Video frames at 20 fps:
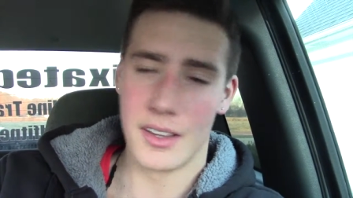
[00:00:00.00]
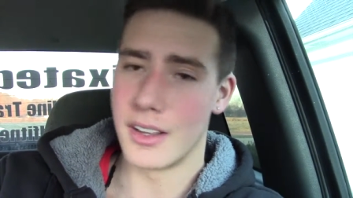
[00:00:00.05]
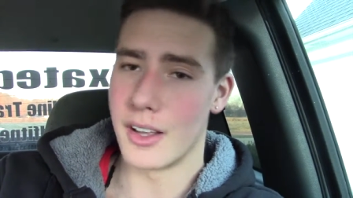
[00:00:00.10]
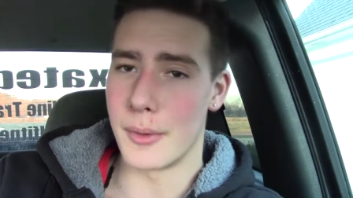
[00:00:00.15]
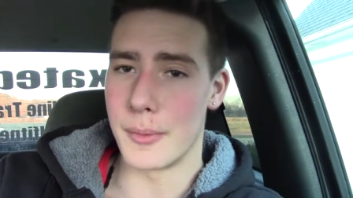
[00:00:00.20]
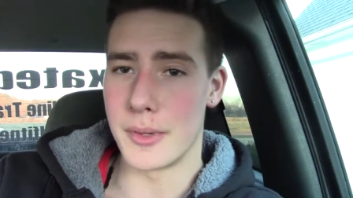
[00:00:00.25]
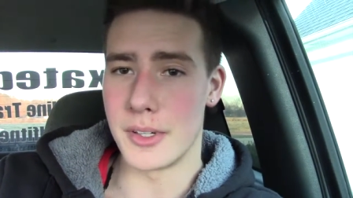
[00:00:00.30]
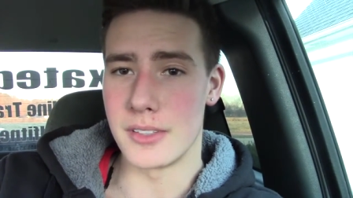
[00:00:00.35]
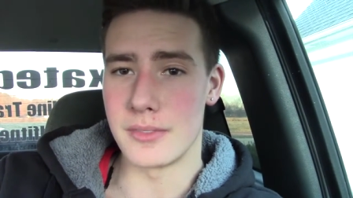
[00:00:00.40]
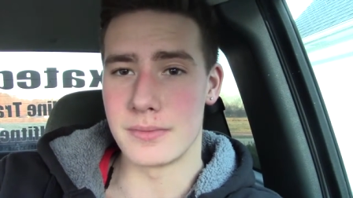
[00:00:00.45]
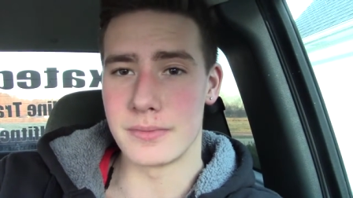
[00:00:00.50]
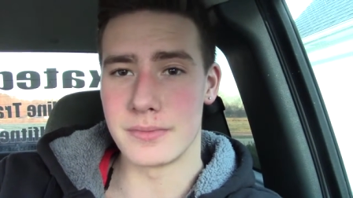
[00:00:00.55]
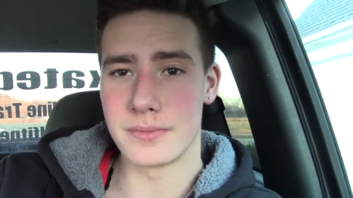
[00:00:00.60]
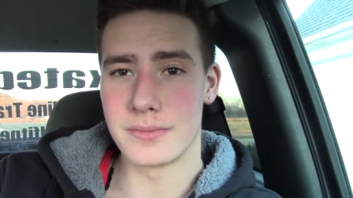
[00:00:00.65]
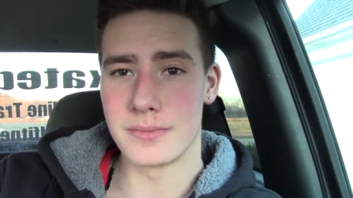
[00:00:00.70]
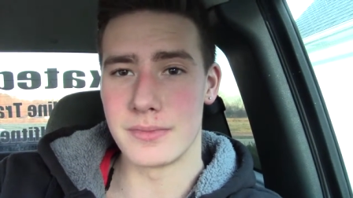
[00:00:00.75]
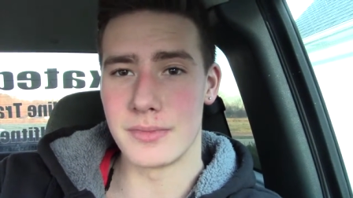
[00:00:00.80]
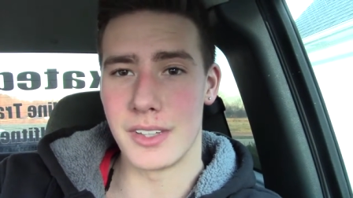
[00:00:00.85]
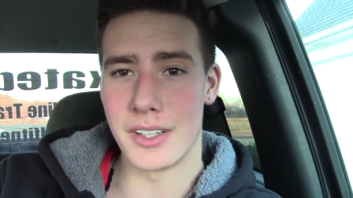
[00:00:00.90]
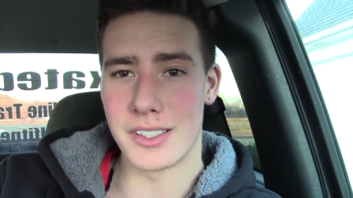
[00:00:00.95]
I mean,
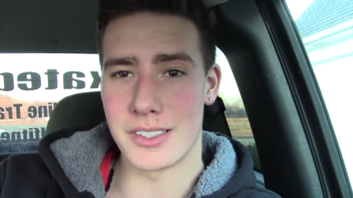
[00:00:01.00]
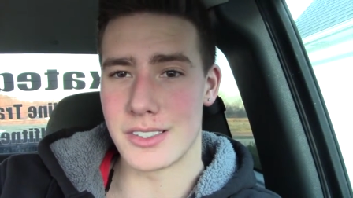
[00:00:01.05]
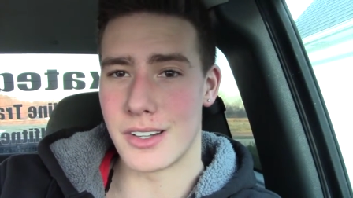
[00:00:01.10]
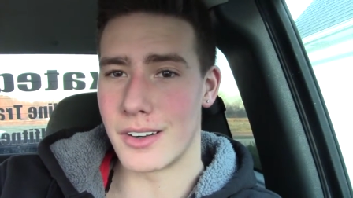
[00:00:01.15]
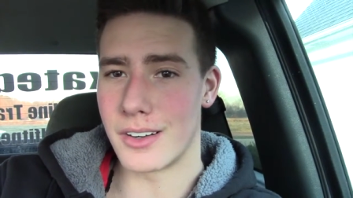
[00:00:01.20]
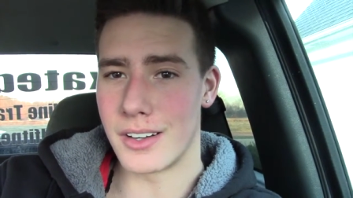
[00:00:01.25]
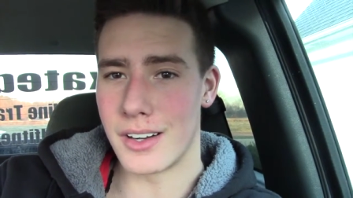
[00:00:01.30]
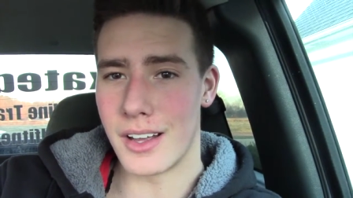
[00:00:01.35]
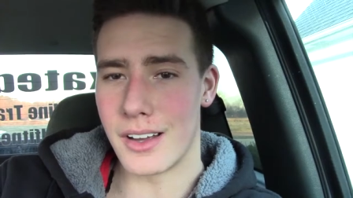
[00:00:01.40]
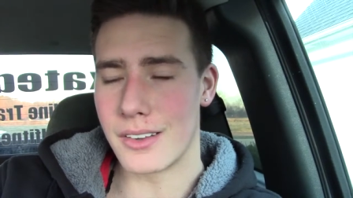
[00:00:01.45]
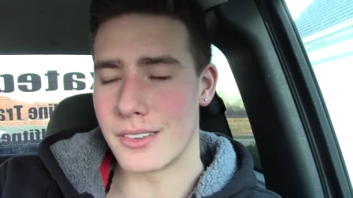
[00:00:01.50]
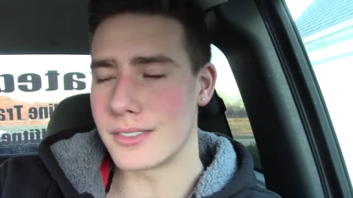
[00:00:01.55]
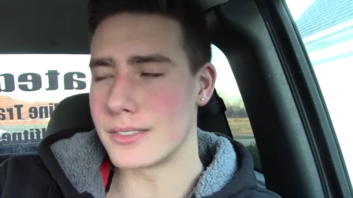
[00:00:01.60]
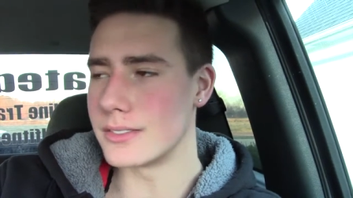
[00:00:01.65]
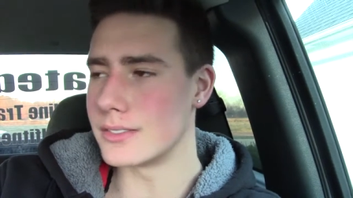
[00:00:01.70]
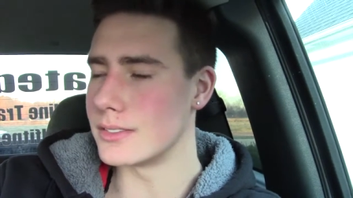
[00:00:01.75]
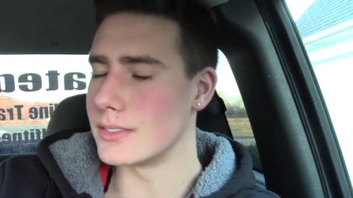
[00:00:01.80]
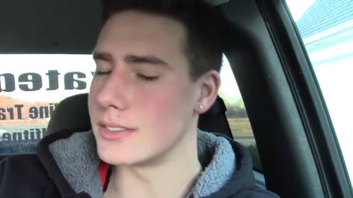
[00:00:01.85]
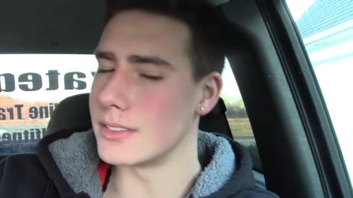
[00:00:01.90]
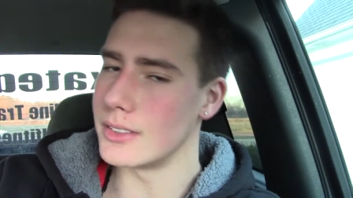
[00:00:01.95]
it started out,
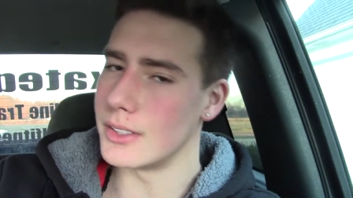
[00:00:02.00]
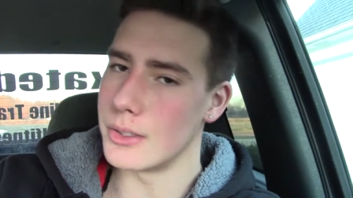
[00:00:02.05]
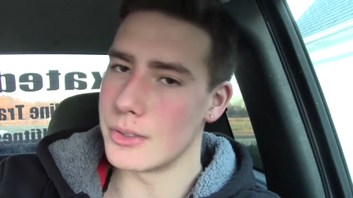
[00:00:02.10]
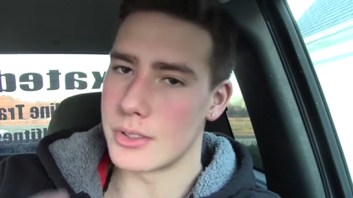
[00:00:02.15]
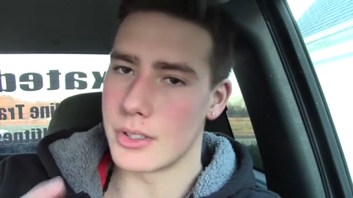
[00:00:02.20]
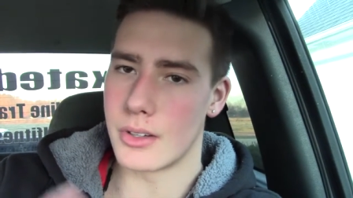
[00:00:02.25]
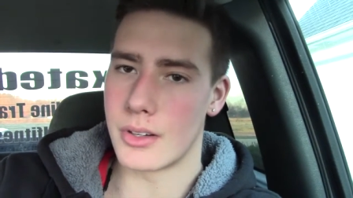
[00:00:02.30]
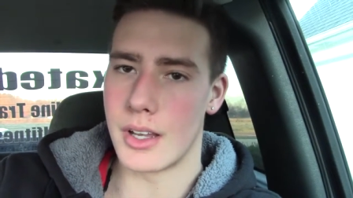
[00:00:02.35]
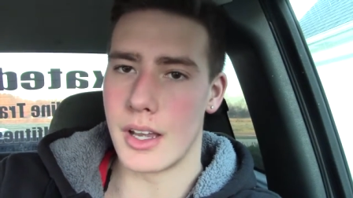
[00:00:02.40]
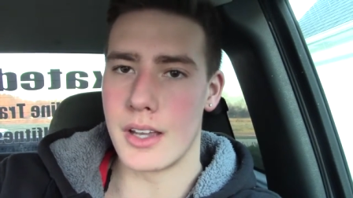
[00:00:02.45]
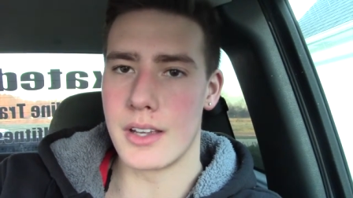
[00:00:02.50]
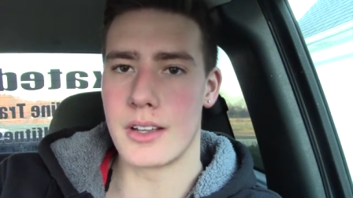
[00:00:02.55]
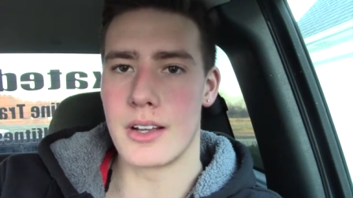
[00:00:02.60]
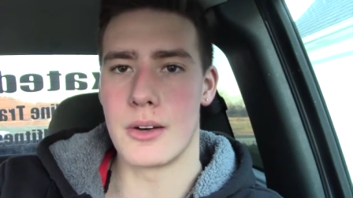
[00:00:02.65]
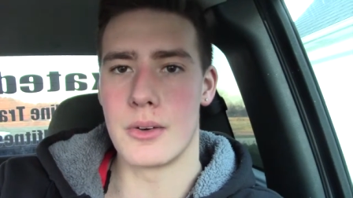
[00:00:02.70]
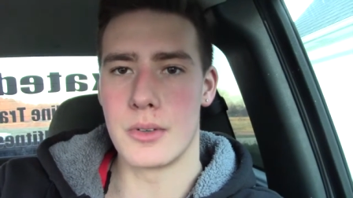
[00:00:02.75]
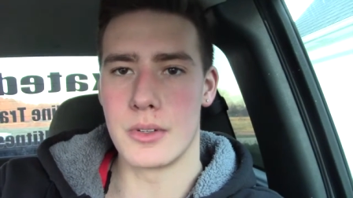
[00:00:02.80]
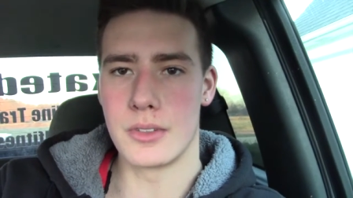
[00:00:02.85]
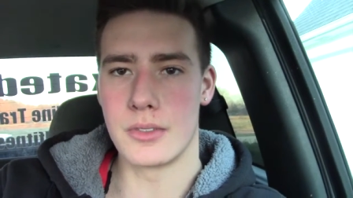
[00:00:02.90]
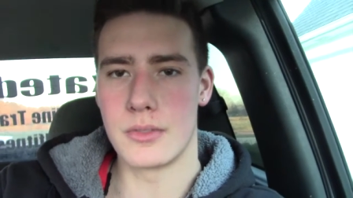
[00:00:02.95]
it was okay
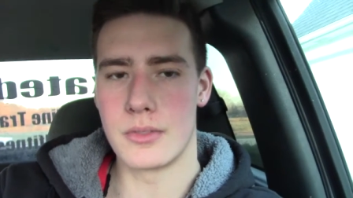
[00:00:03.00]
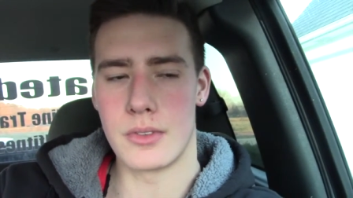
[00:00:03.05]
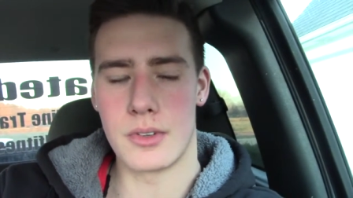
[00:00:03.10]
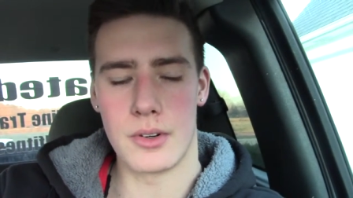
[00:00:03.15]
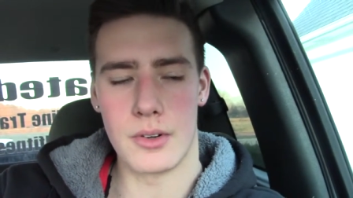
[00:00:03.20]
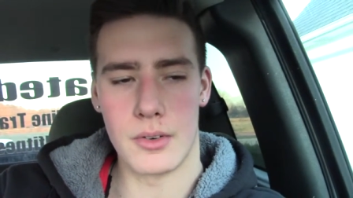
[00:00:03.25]
going,